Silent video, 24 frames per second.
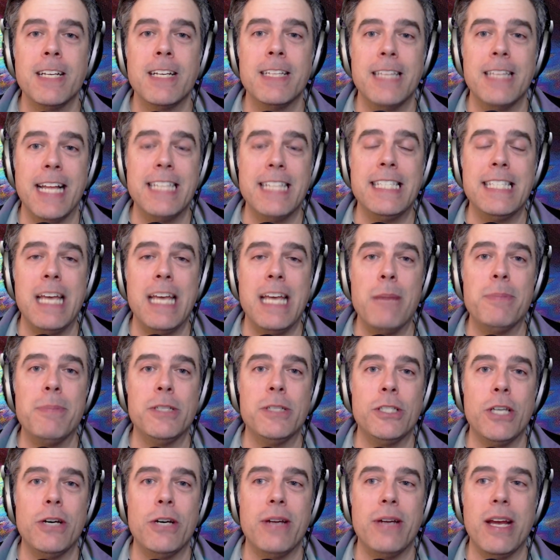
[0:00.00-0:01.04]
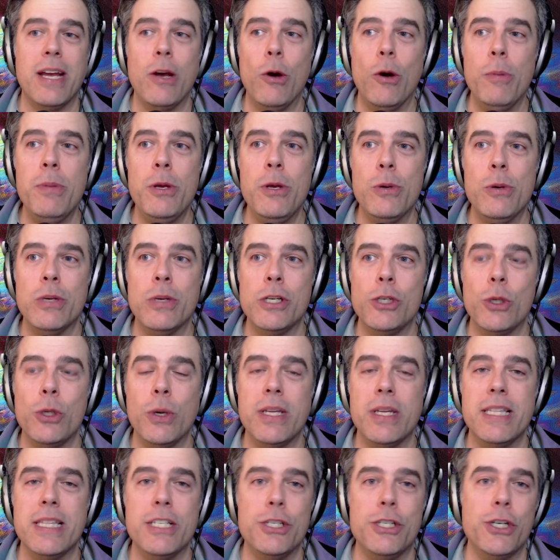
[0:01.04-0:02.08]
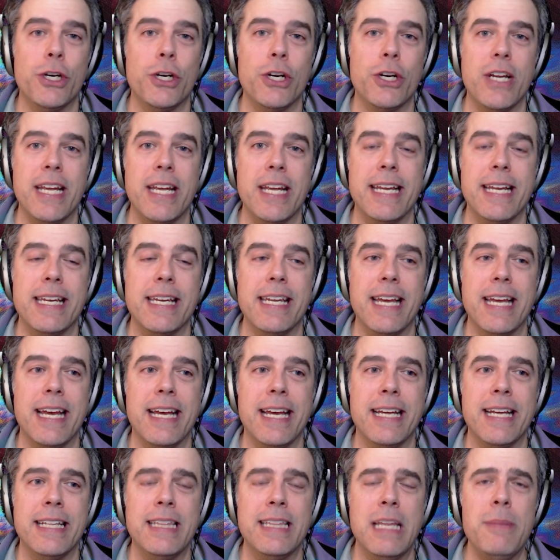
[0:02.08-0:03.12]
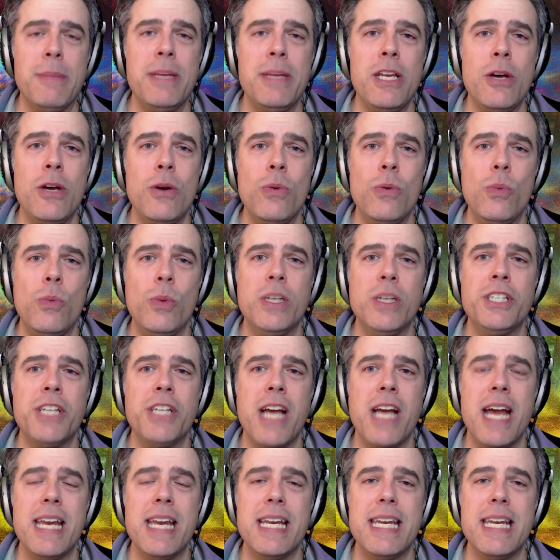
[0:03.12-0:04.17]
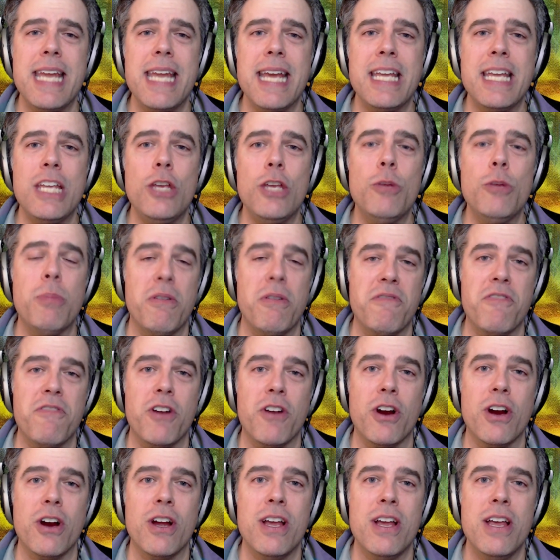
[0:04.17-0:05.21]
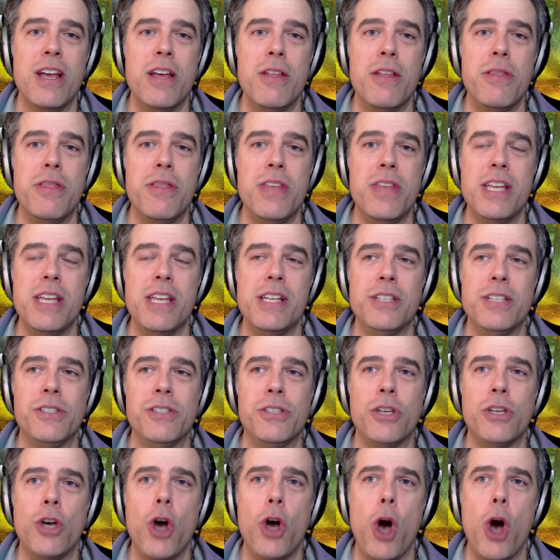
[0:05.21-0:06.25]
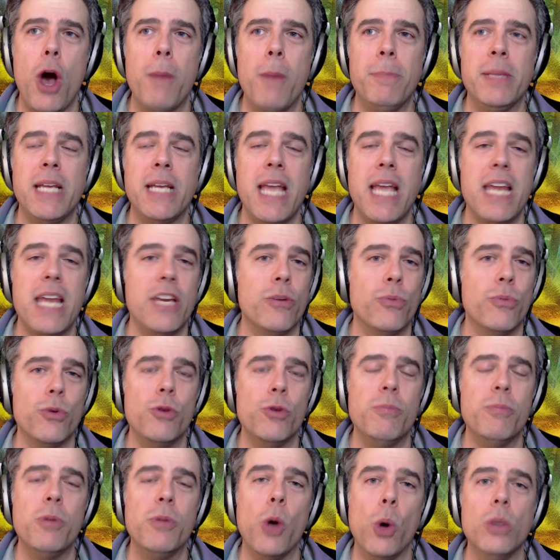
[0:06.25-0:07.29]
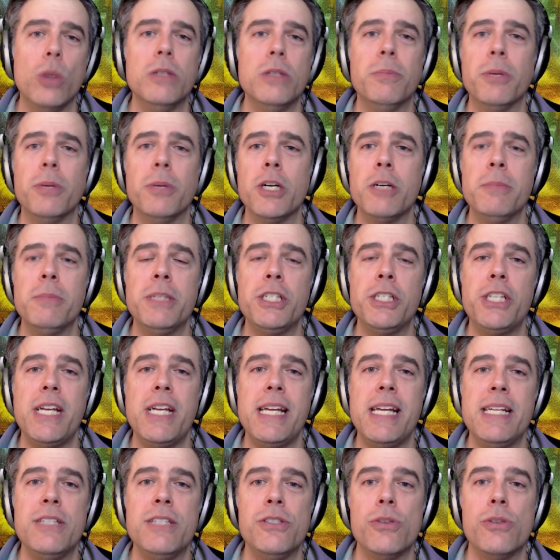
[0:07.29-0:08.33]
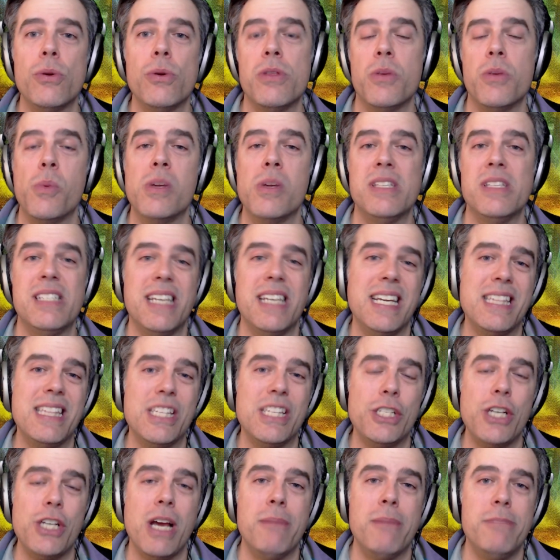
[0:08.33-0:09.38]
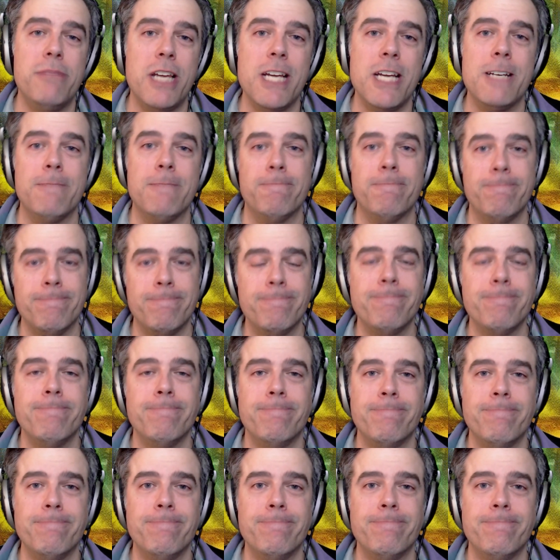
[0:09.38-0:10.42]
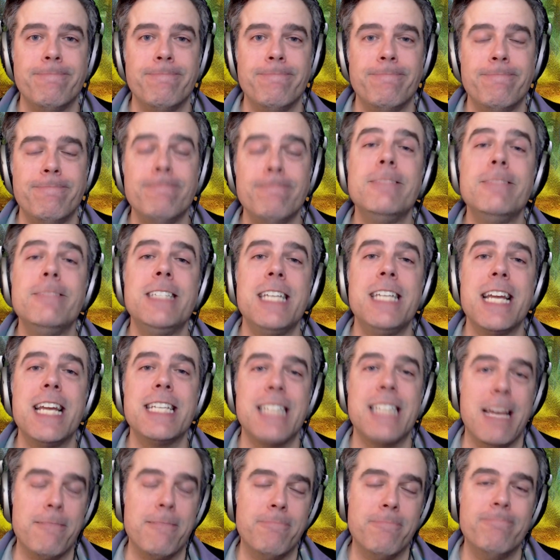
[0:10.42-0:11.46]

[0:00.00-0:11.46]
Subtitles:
that's the episode. I hope you enjoyed the journey, and let me know which kind of deck you prefer. These complicated Rube Goldberg machines or the ones that get the job done. See you next time.